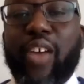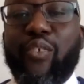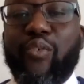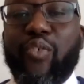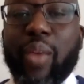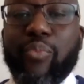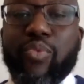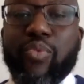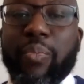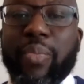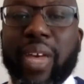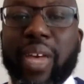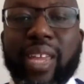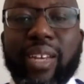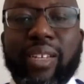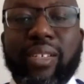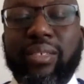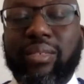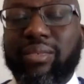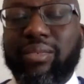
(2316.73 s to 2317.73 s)

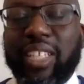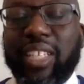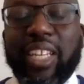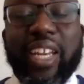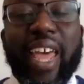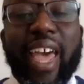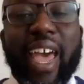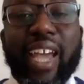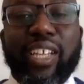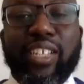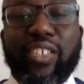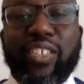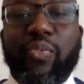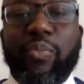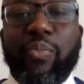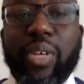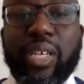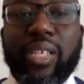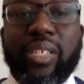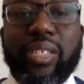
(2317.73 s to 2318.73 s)
reprimand in an act of
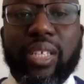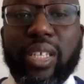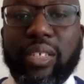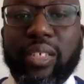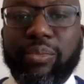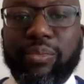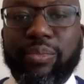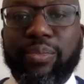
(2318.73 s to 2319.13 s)
mercy?